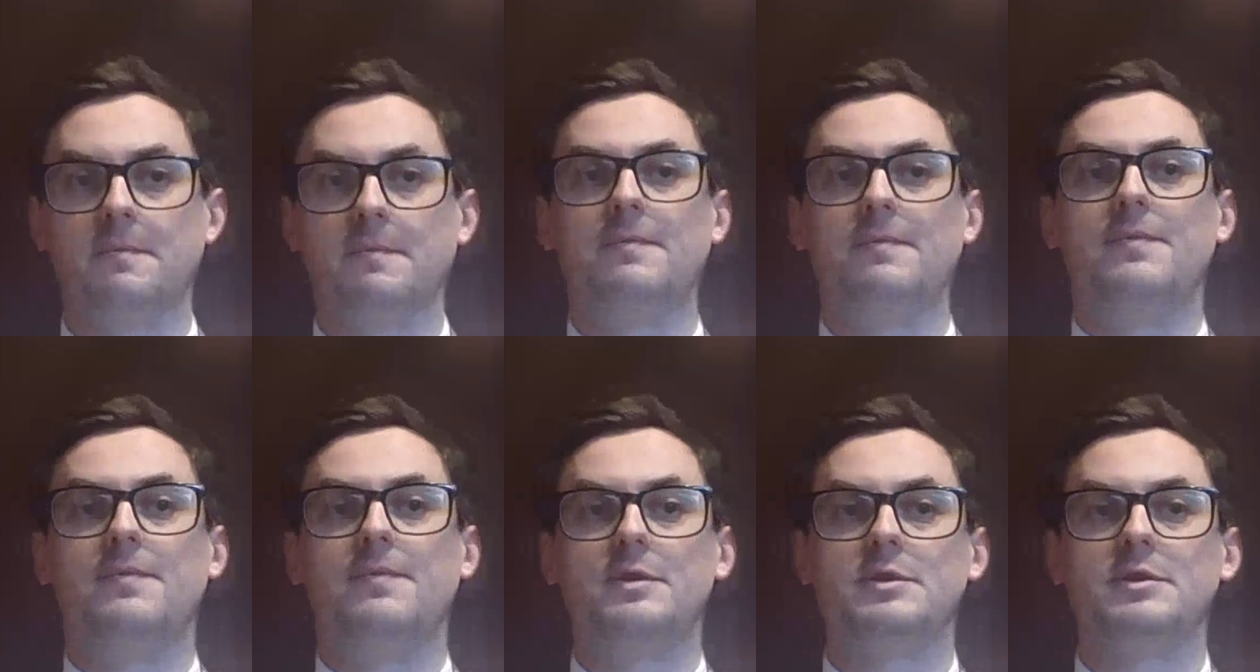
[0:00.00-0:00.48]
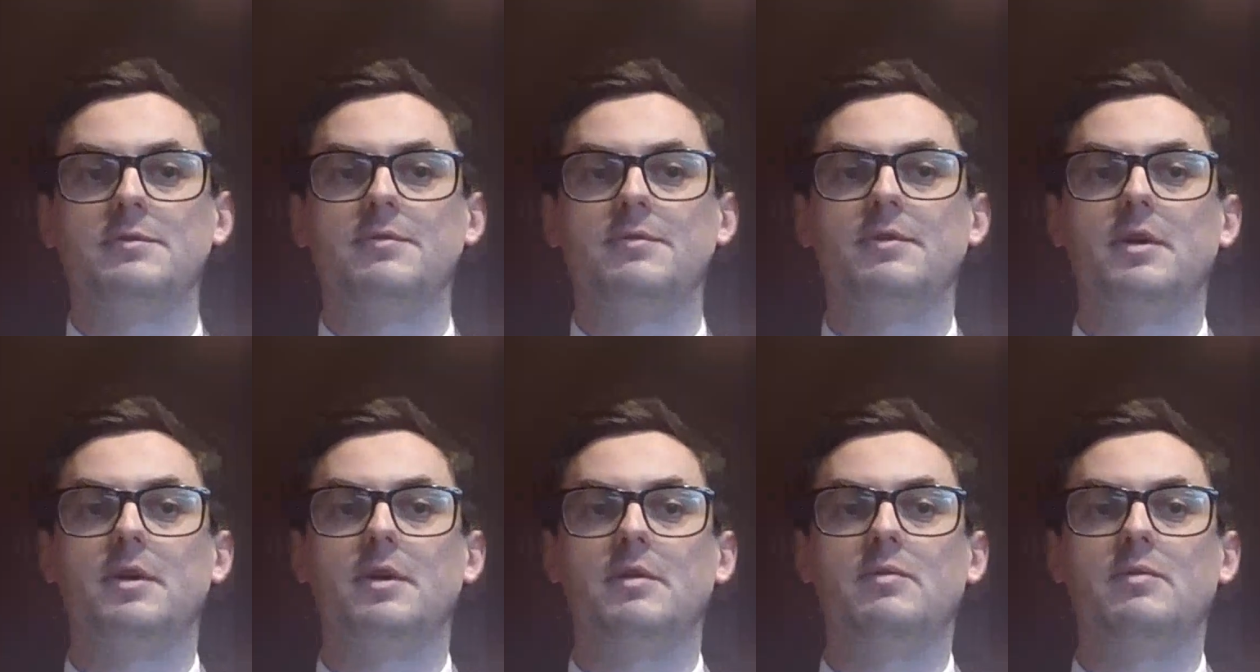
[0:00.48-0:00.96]
First of
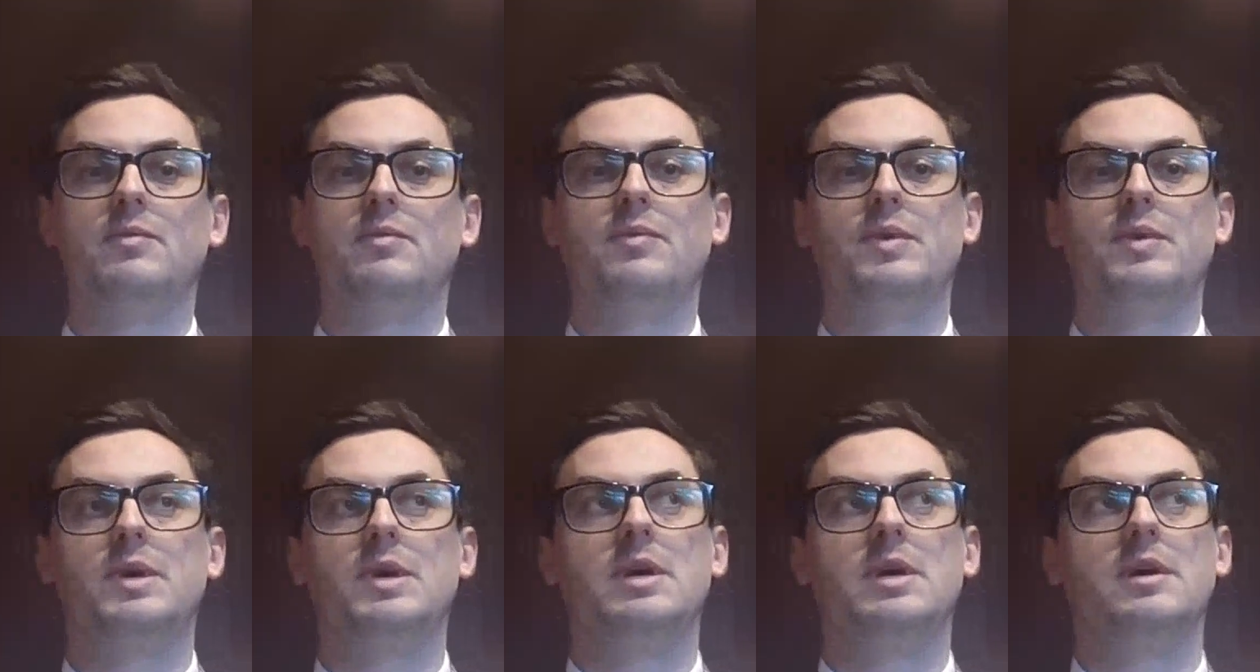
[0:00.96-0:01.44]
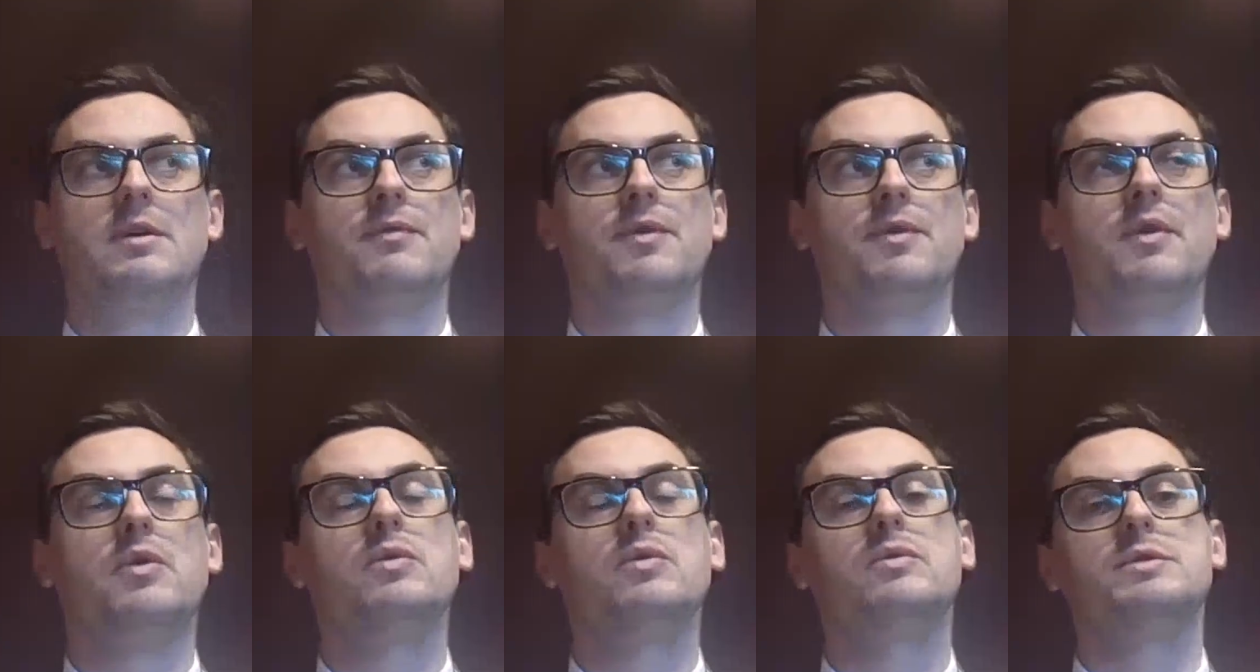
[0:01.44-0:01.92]
all, we are
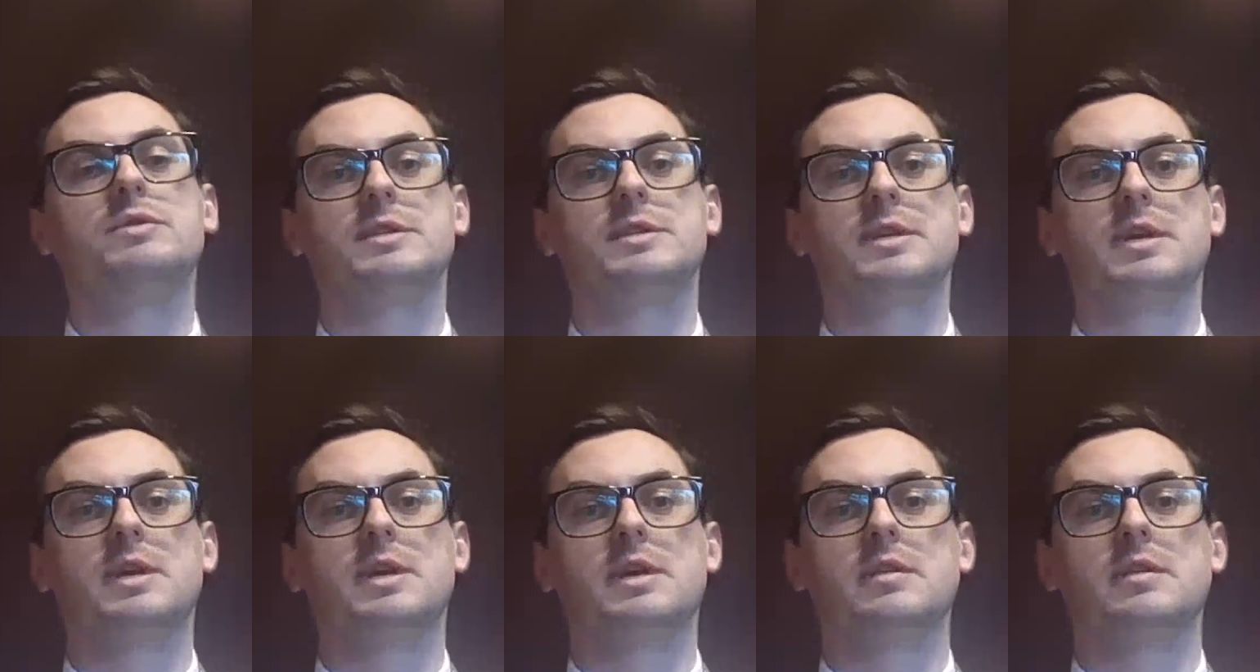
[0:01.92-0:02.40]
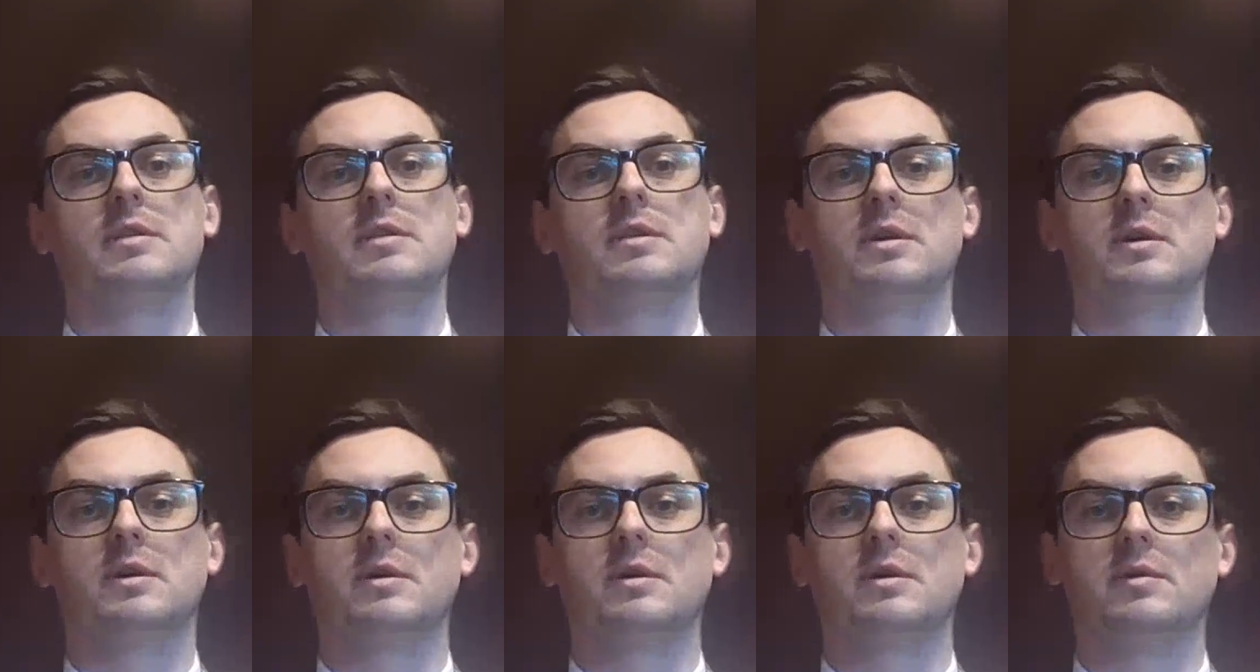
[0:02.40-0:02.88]
focusing and
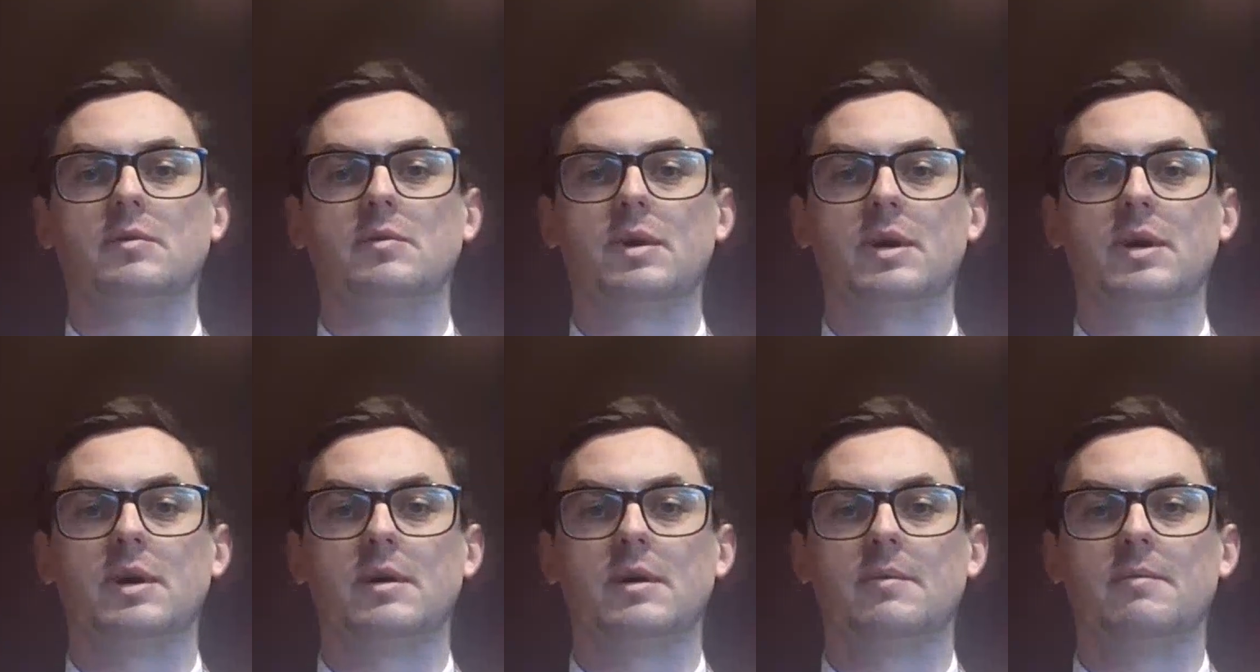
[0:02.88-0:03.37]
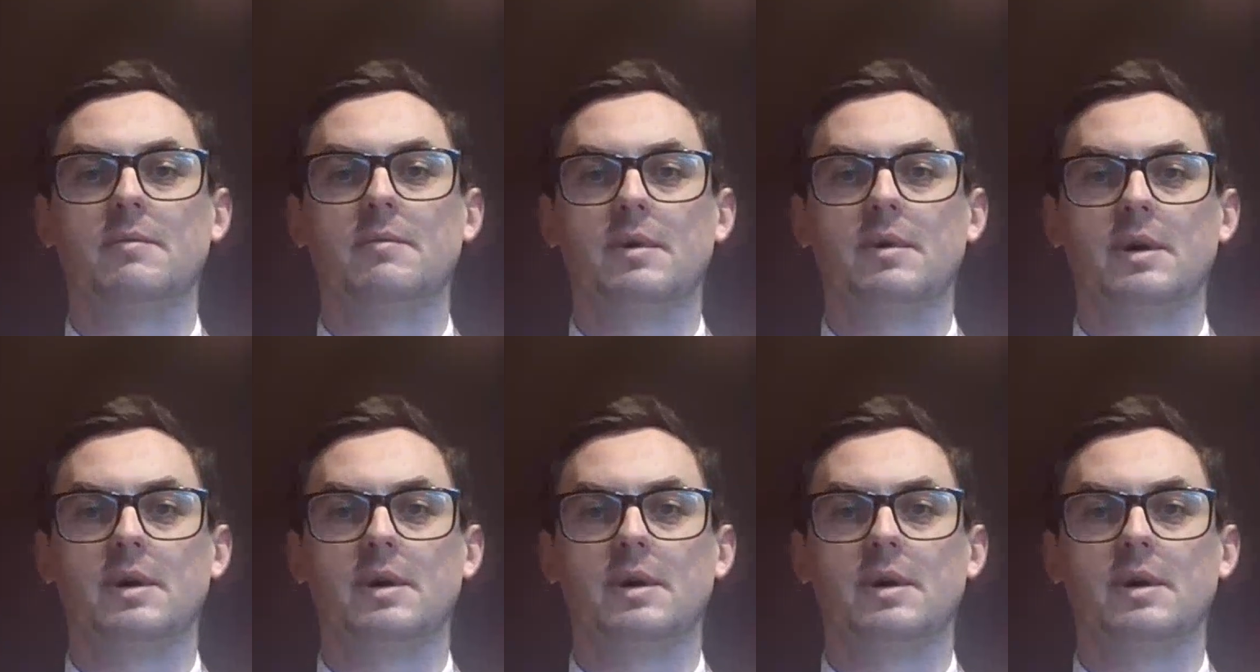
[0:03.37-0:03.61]
we are